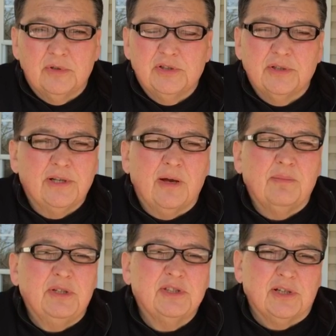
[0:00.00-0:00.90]
should not
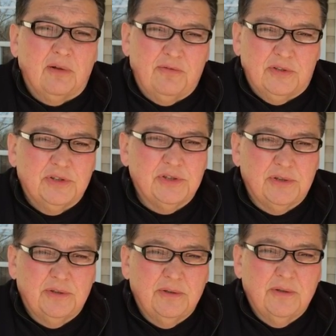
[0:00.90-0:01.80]
be selfish
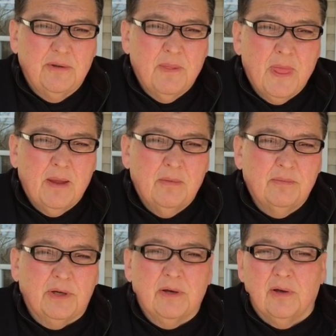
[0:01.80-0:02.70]

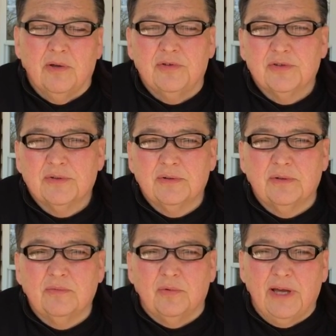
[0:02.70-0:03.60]
because
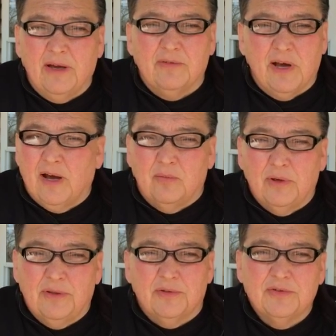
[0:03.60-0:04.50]
we have God
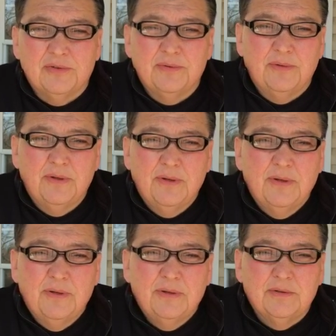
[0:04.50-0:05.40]
with us.
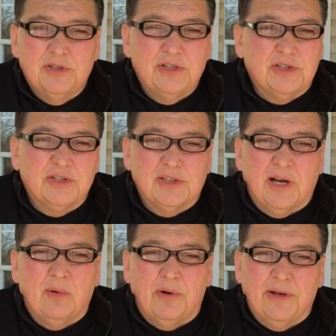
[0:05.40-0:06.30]
Jesus said, I
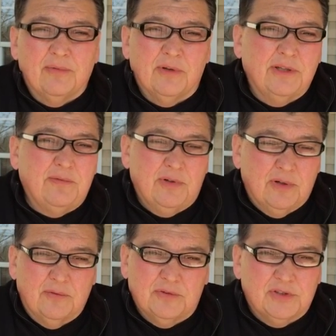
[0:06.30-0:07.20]
will never leave you
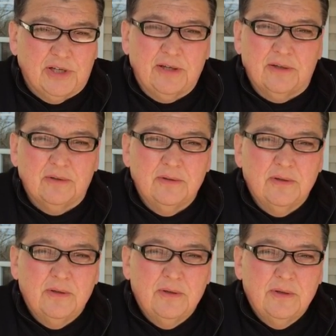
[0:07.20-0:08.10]
nor forsake you.
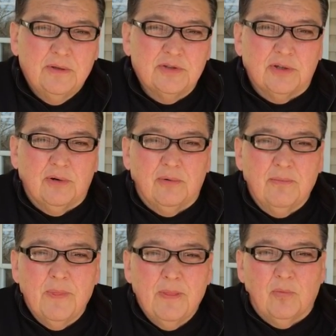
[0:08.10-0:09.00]
So
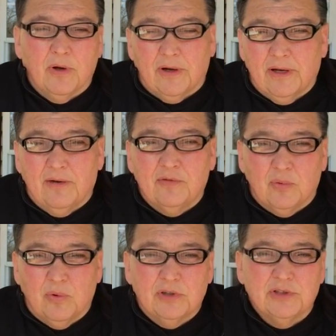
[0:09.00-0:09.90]
we're going to have to
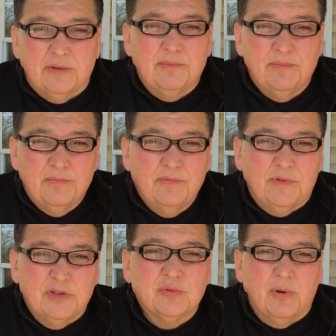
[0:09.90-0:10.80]
worship
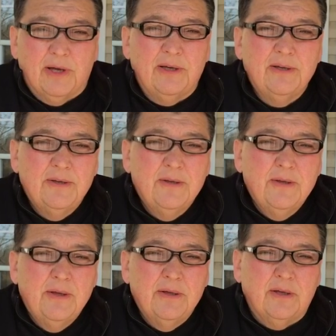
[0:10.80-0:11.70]
this way
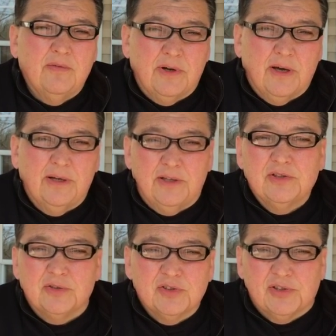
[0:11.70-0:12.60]
even on
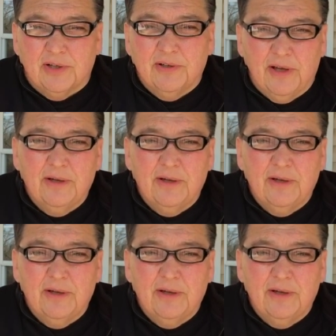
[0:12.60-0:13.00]
Easter Sunday